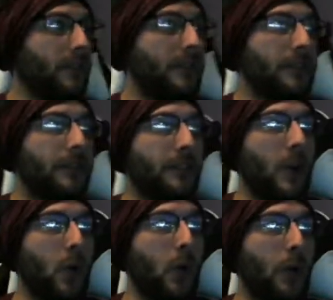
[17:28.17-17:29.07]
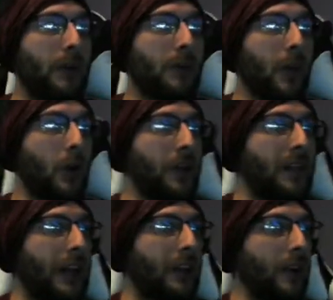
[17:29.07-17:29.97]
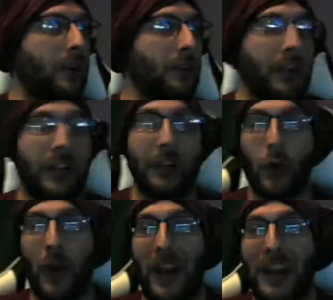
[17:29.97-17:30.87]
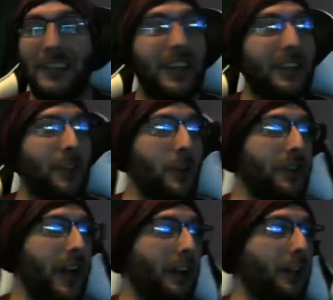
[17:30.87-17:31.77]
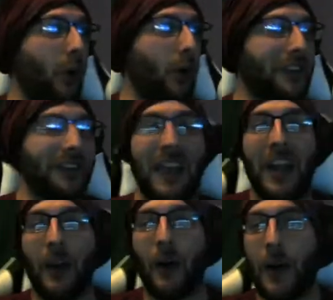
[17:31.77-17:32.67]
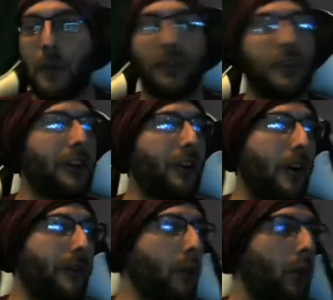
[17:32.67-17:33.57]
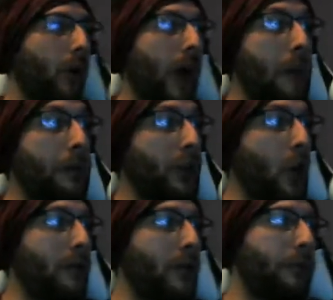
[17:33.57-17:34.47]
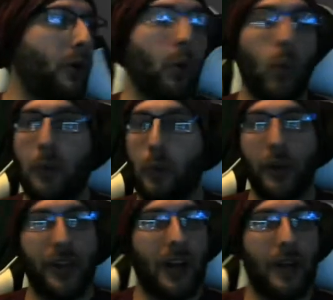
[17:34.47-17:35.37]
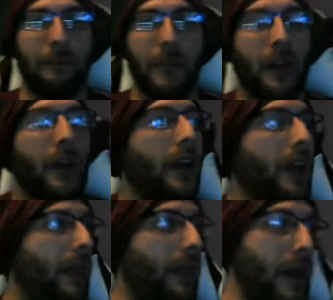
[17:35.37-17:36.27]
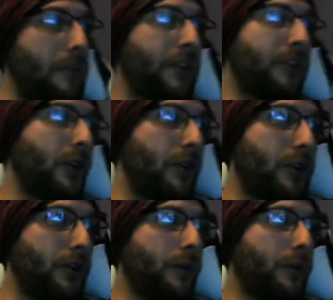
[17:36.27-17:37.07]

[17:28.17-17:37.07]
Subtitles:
So, glowing yellow, looking crazy, dude. Got gold snake arms, looking off the wall. I'm going to go over the build one more time, and then I'm going to show you.